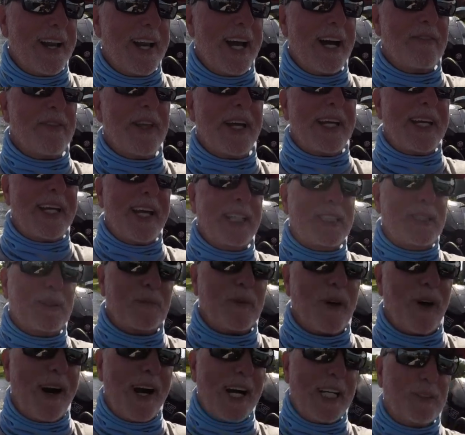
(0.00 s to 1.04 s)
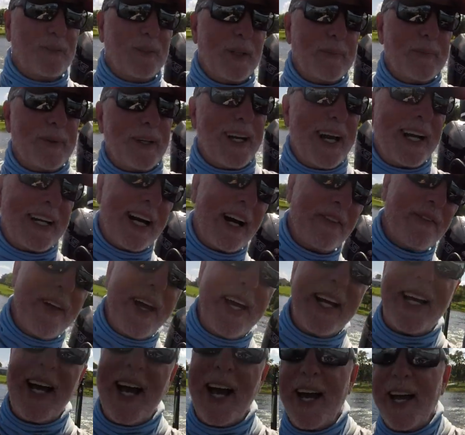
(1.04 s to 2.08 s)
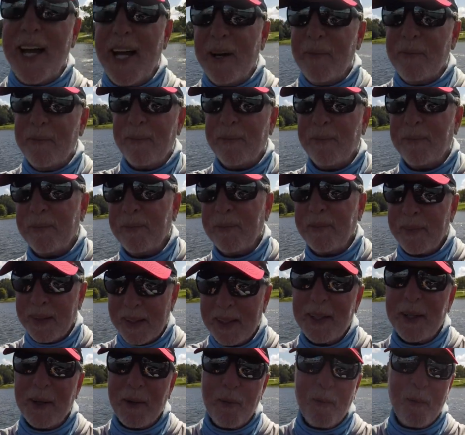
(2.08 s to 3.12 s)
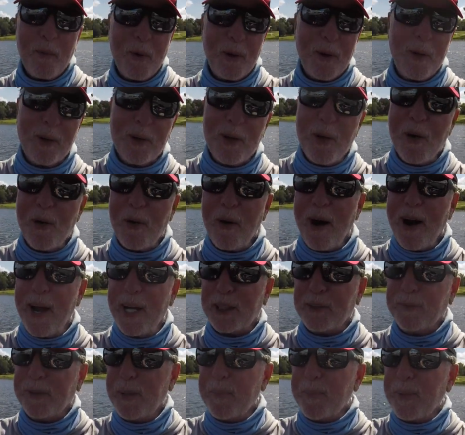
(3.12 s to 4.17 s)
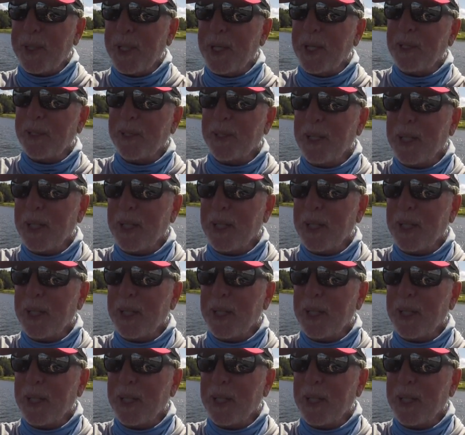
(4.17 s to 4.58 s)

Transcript: now, if they catch them grass flipping like I think I am, we're going to go grass flipping here in the